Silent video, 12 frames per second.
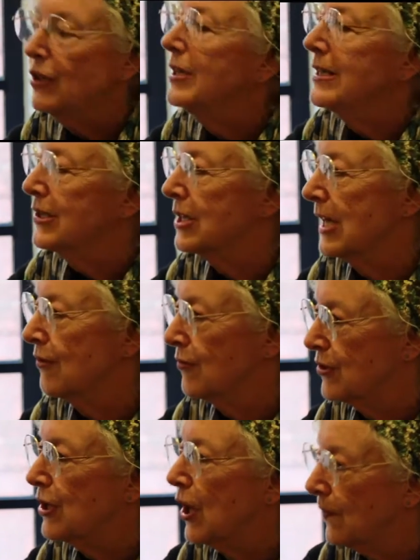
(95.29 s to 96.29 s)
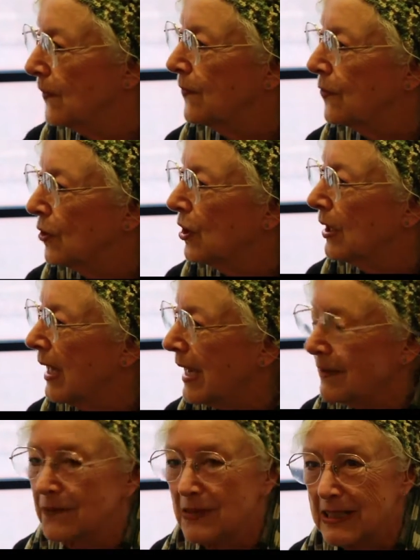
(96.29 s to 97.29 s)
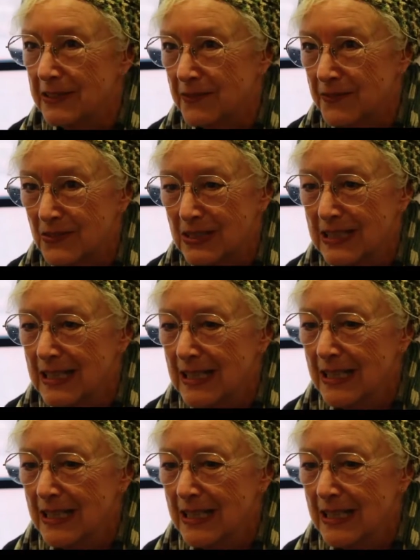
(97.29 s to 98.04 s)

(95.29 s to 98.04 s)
the integrity of a full life lived,